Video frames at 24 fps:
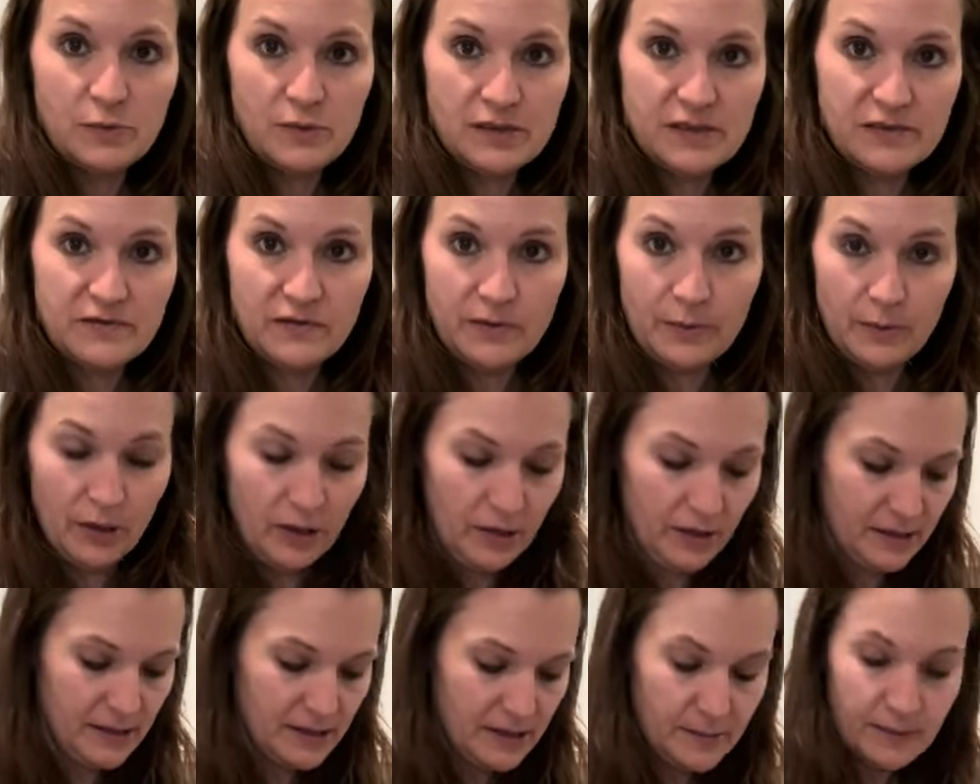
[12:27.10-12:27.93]
ones from
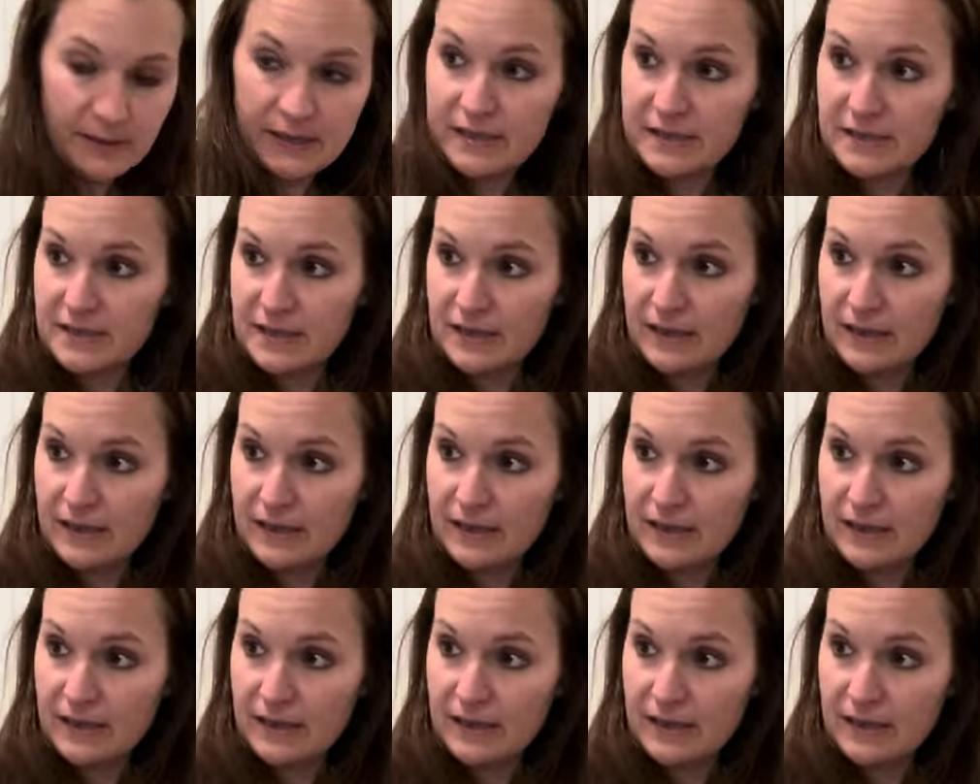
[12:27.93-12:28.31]
Aldi's because